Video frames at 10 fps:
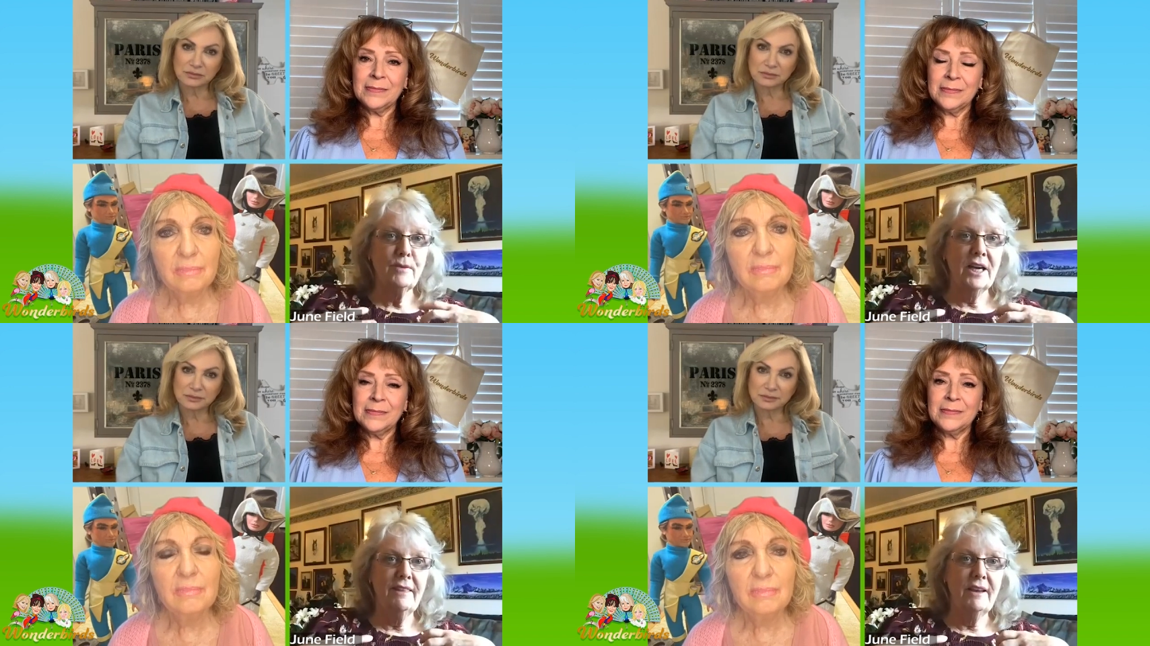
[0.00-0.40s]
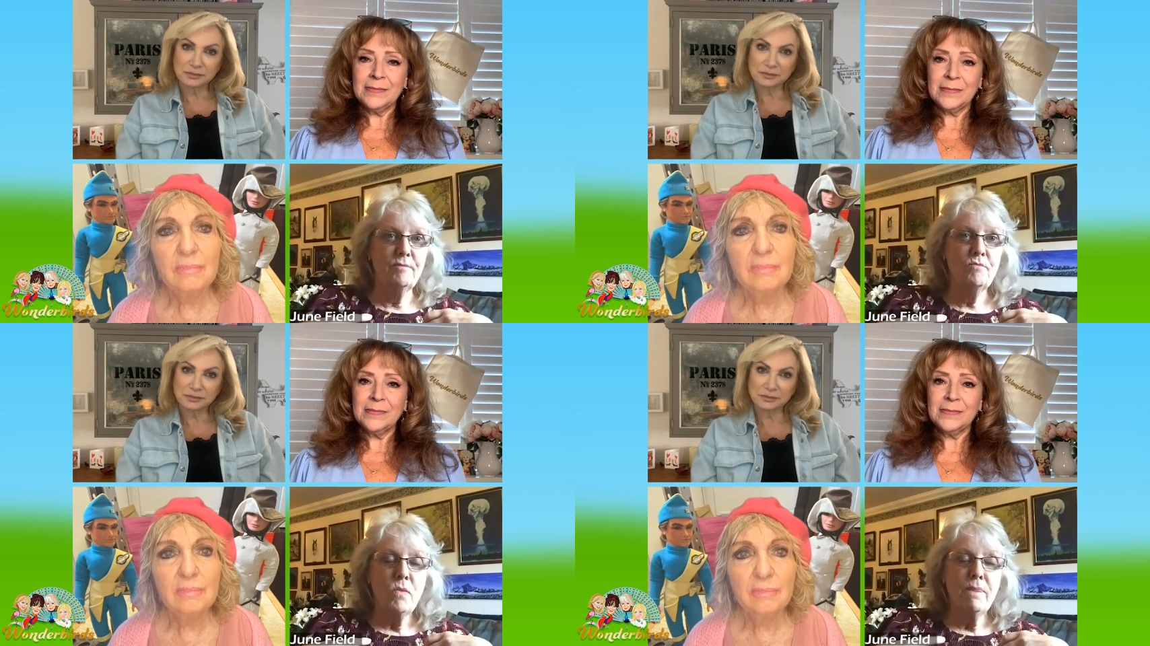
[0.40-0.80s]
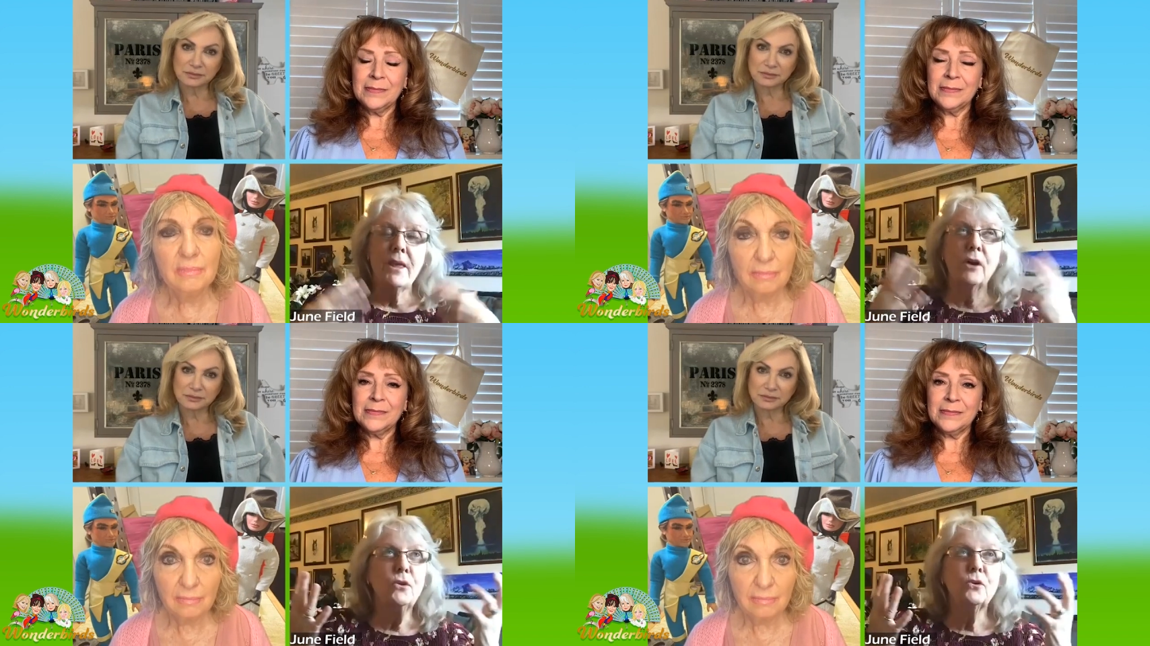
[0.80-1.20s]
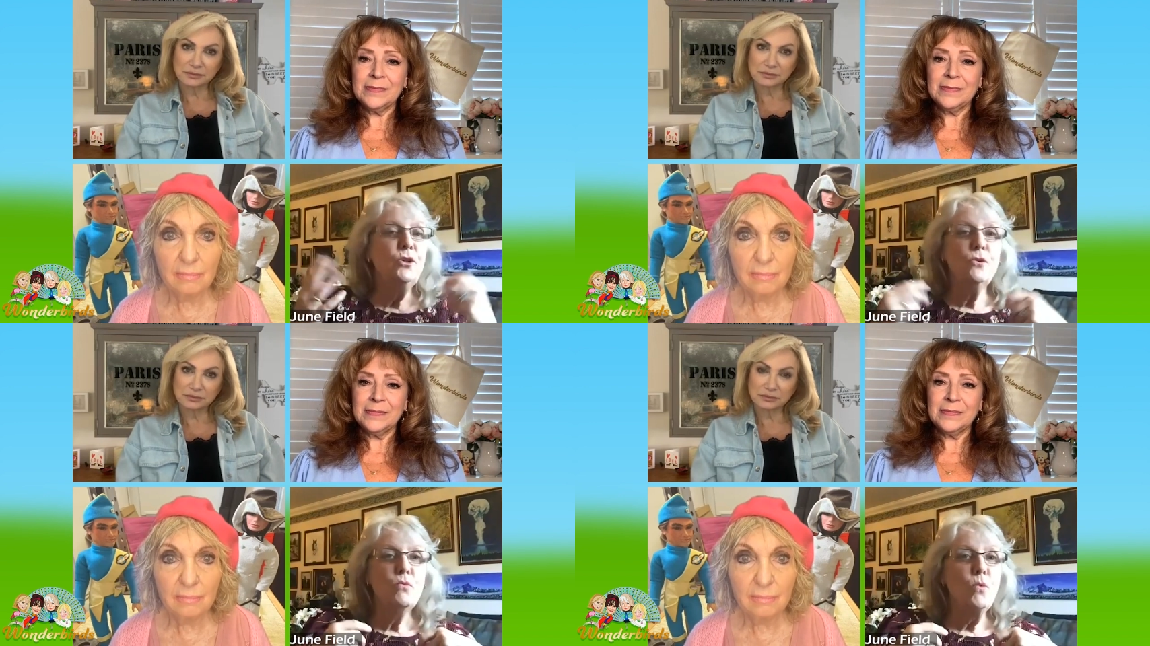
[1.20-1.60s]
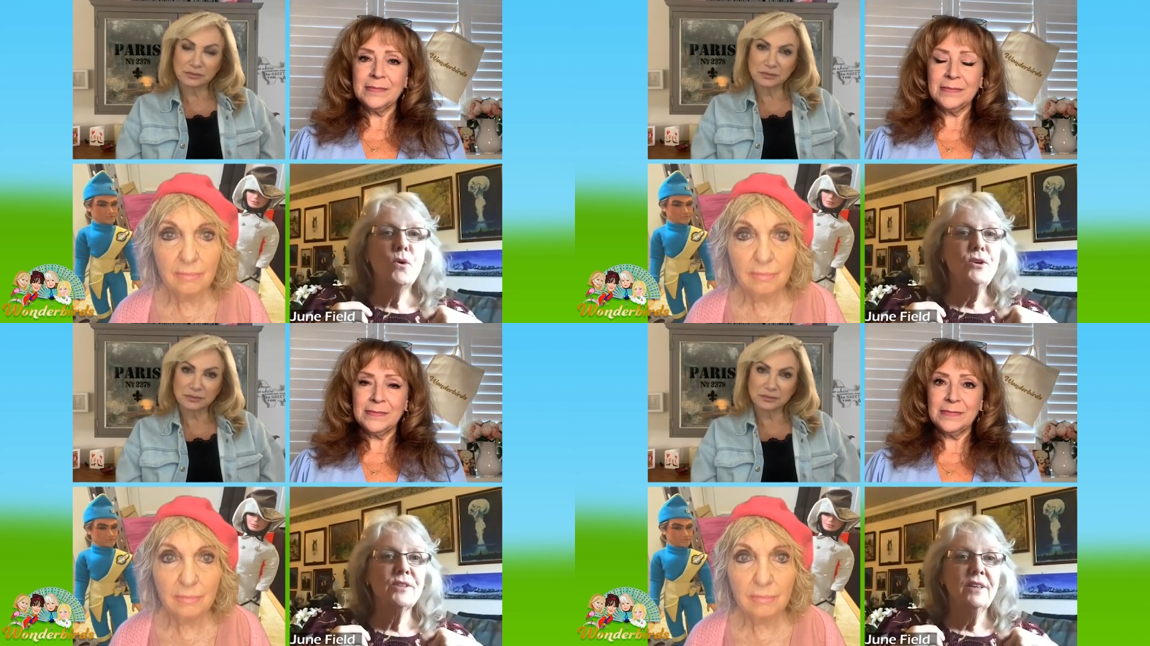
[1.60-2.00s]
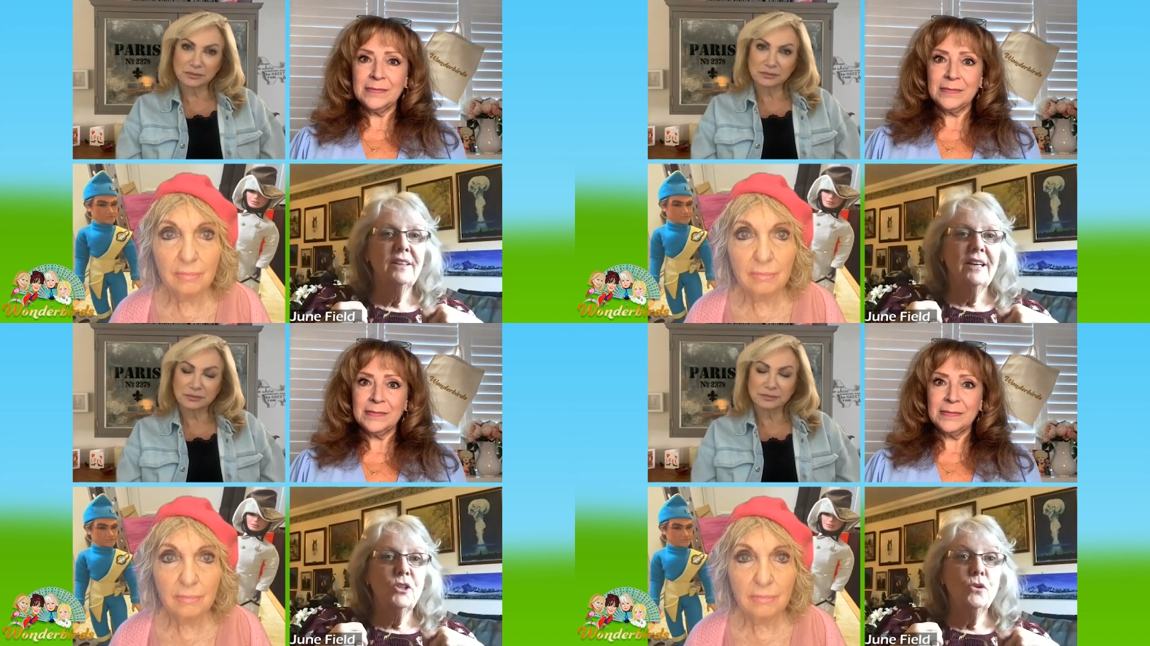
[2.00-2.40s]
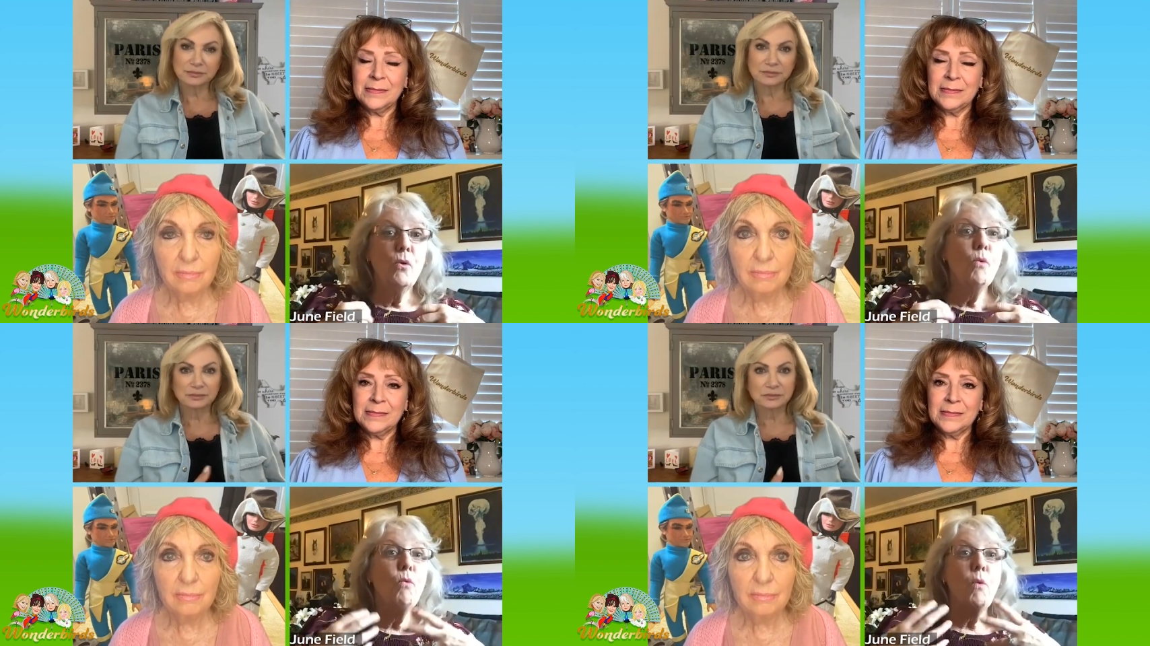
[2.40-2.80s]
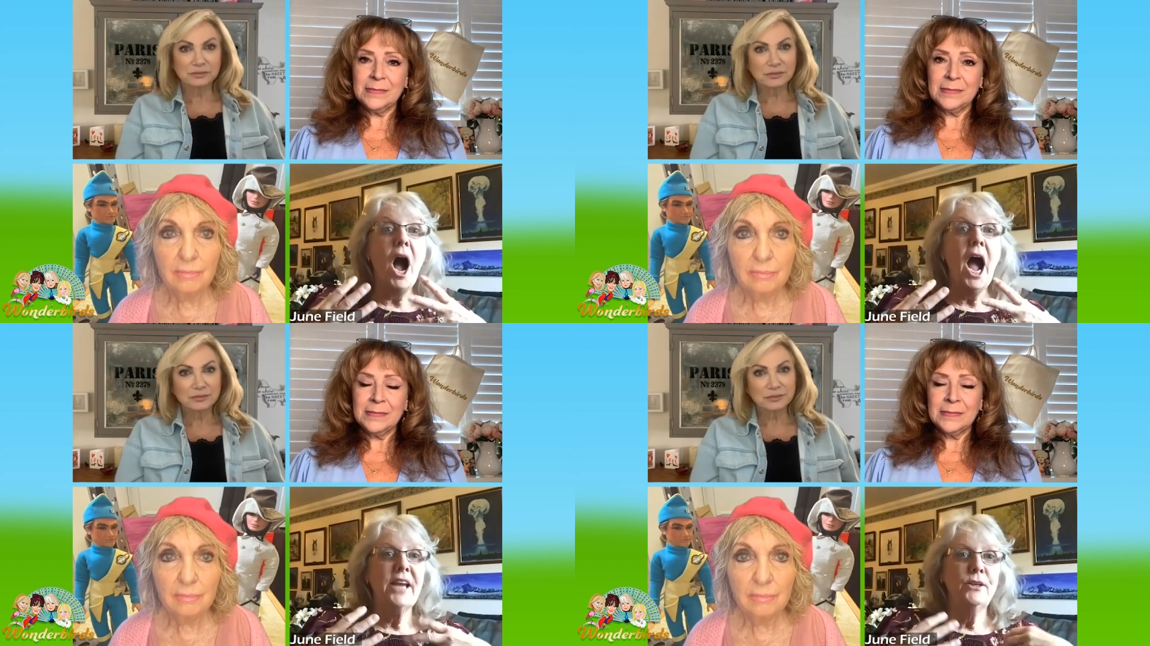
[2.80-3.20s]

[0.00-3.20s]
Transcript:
Speaker 1: by them, although you won't know why.